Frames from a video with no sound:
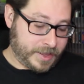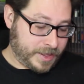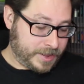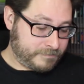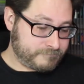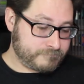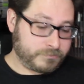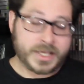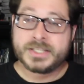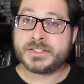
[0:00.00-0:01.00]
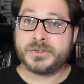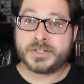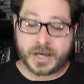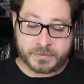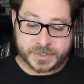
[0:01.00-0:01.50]
And last two
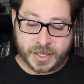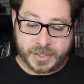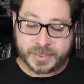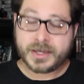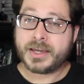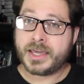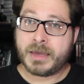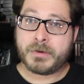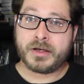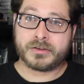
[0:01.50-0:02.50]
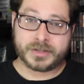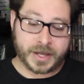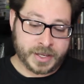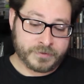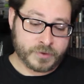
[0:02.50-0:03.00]
times, I think I came out
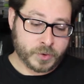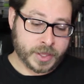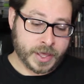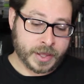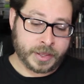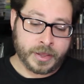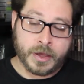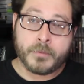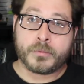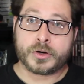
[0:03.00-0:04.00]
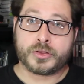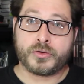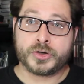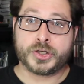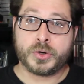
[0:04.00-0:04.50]
kind of okay. I want
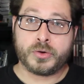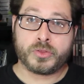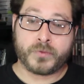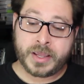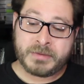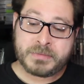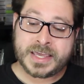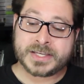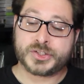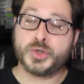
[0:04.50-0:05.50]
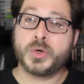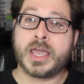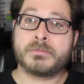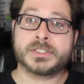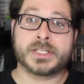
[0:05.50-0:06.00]
to show you three P S two
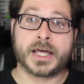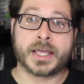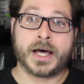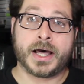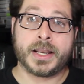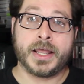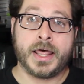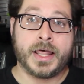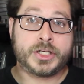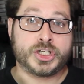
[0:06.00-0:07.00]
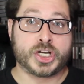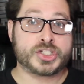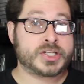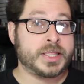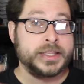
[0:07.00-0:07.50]
games that I got
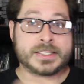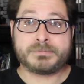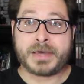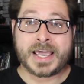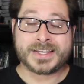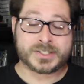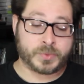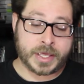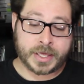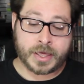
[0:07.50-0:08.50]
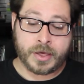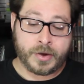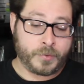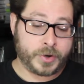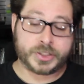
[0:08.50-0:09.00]
just this past week,
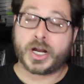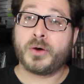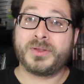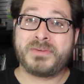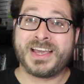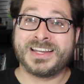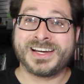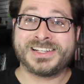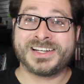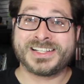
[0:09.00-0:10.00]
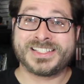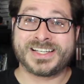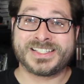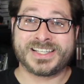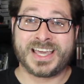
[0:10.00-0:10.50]
which I only paid ninety-nine
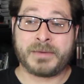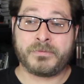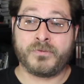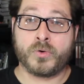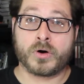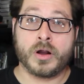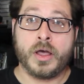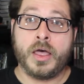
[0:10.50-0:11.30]
cents a game for.